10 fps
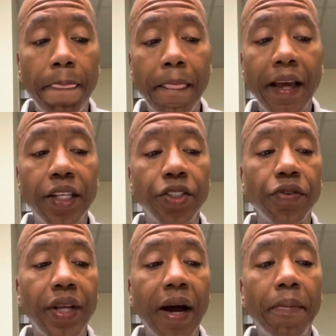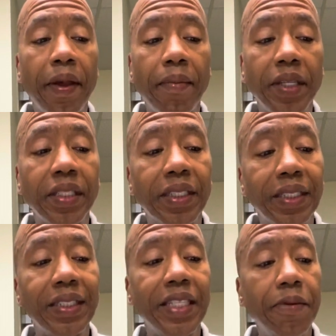That is your down payment
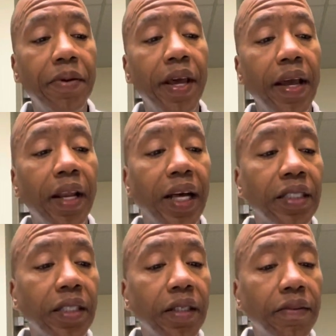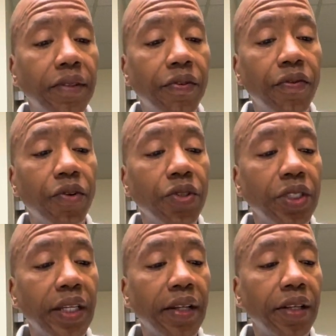assistance, DPA. Lots of different
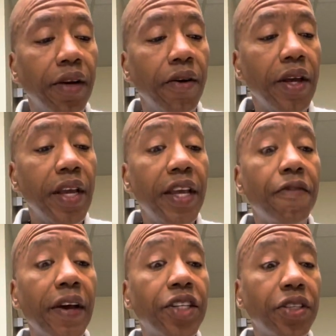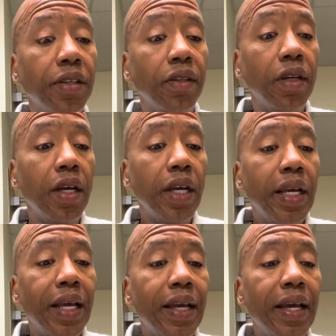versions out there. Eviction.
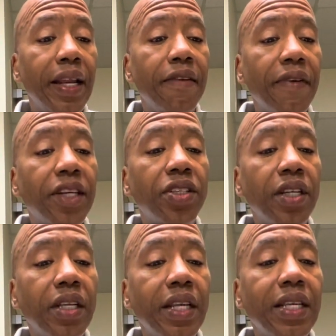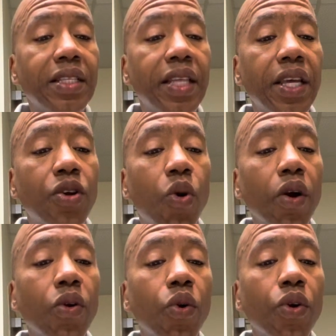An eviction is the
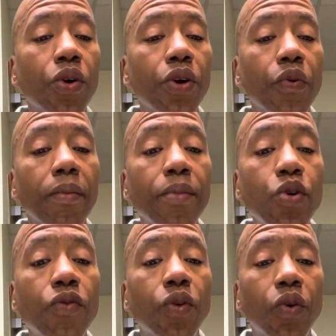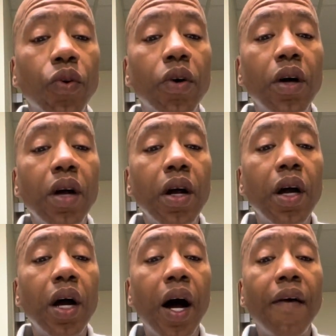court-ordered removal
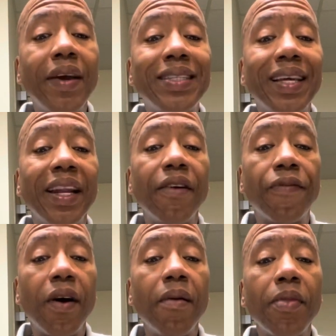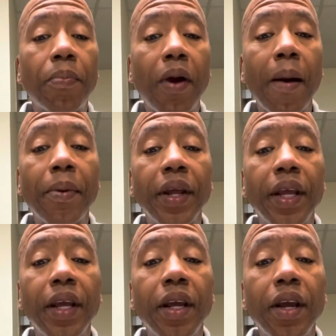of a tenant from the property